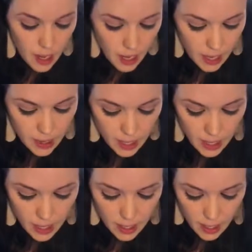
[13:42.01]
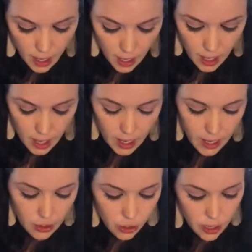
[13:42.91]
And then
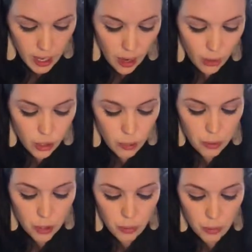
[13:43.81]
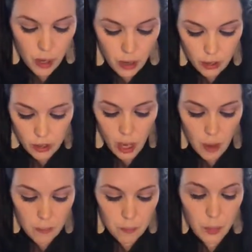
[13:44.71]
I took it out. You put your bread on
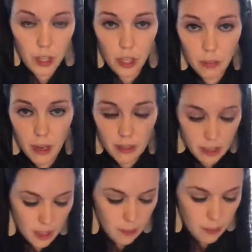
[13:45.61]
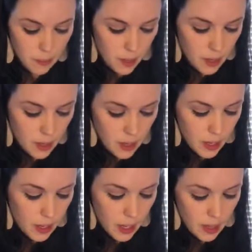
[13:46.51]
top with the other basket.
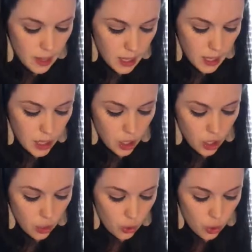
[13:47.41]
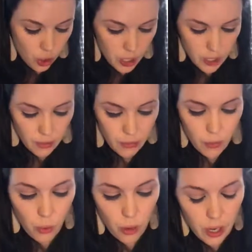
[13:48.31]
And then you cook it
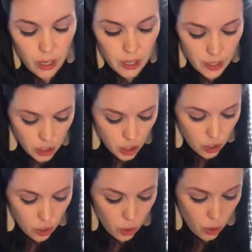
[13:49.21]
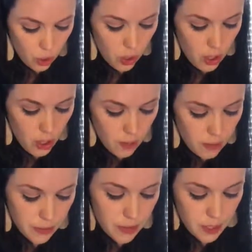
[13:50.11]
for an additional
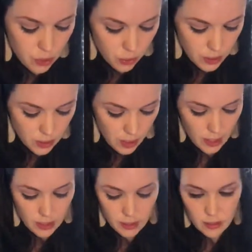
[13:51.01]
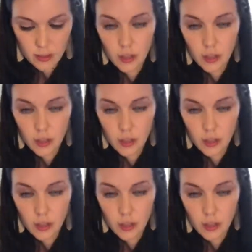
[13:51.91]
15 to 20 seconds.